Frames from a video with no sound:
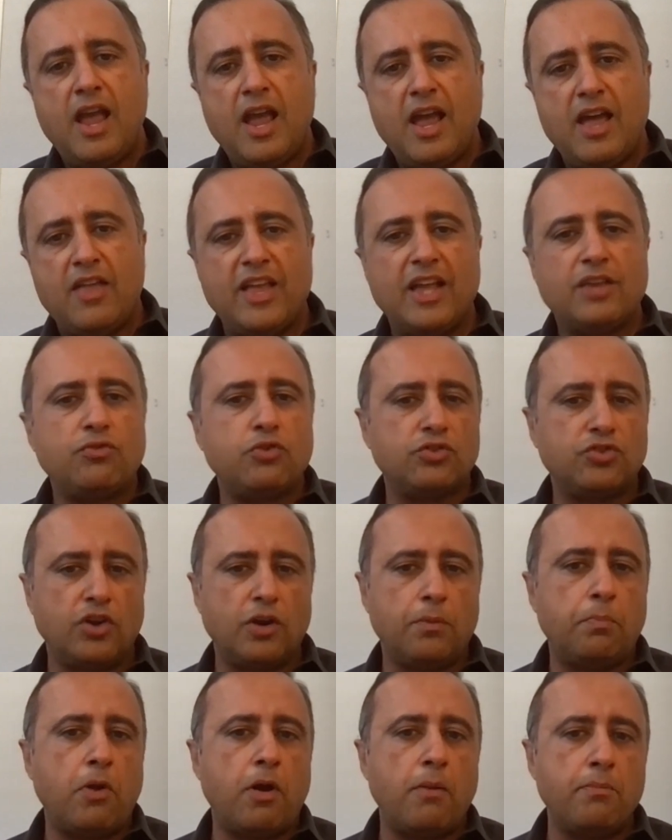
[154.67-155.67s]
And that's what
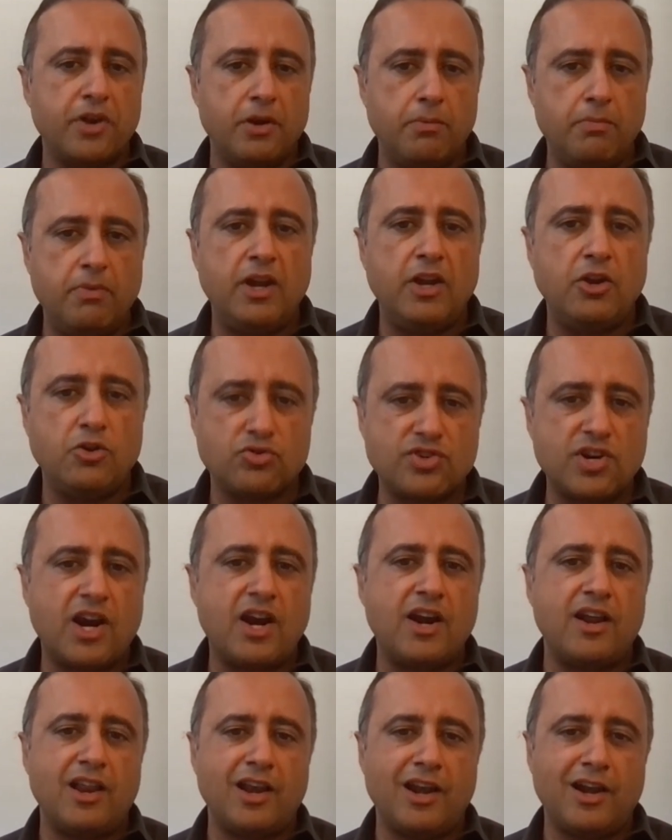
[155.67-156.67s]
sort of prompted me to
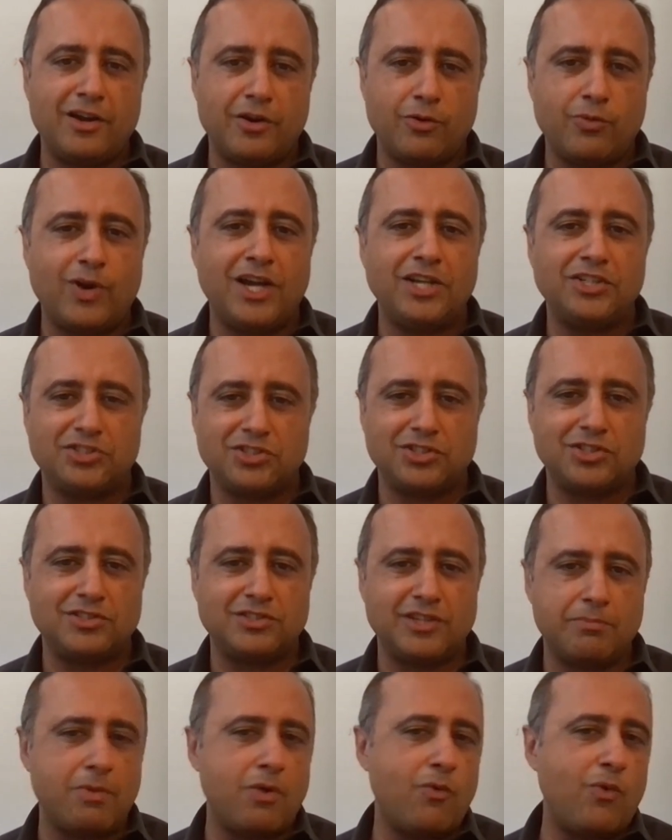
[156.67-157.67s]
start Allied Advisors.
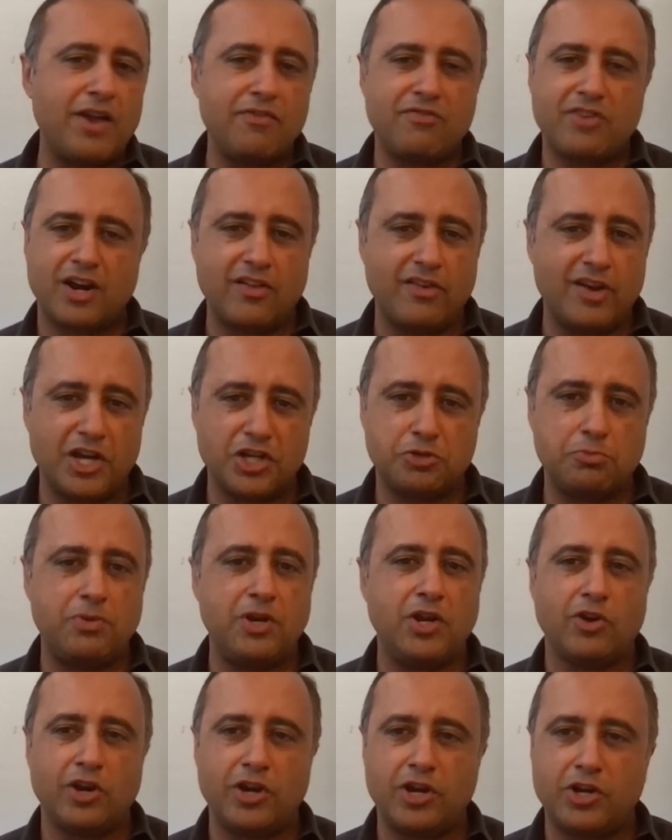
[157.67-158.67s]
And my wife kind of nudged
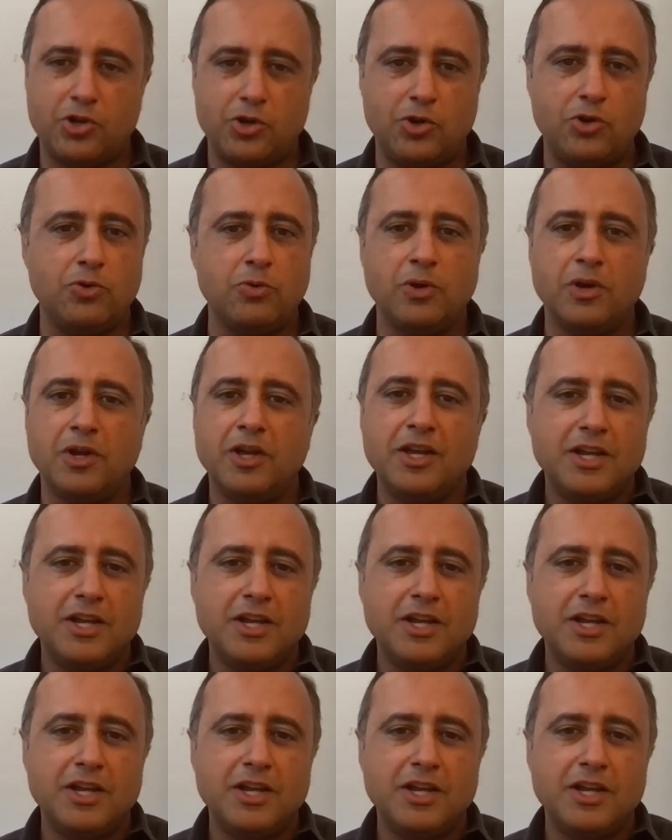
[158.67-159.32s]
me on it too,